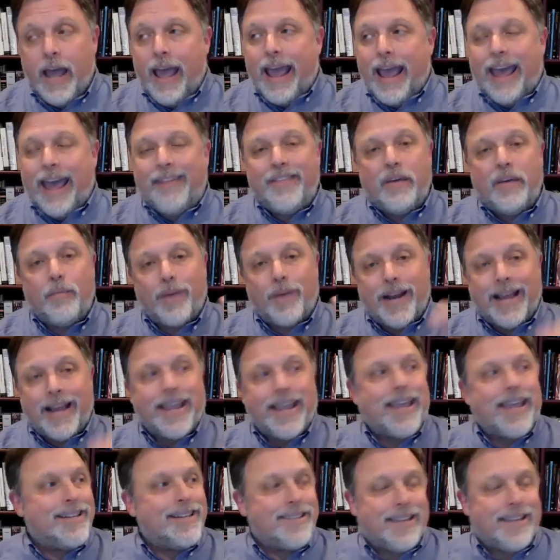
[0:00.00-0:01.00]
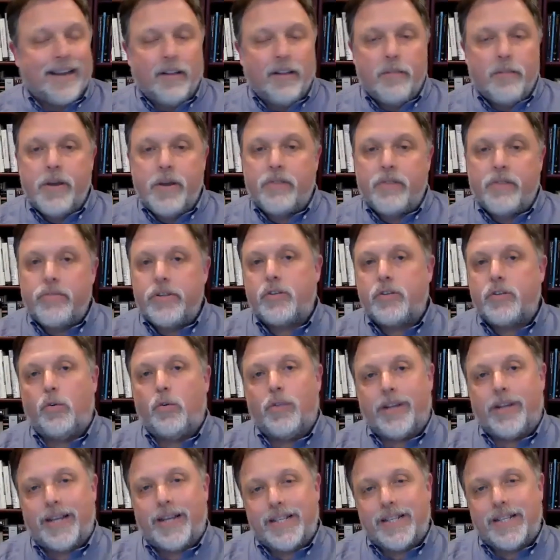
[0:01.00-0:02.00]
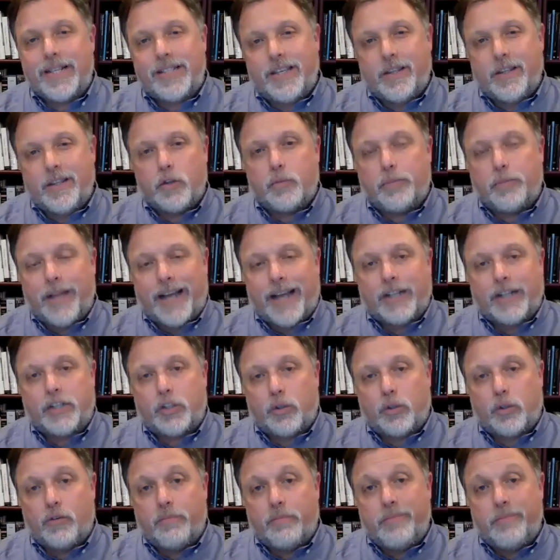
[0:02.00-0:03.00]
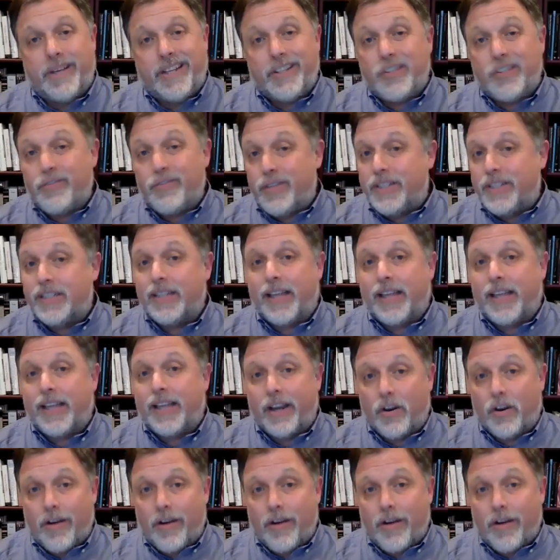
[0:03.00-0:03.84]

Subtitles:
And then when I get into elementary school and I see those Black children being treated like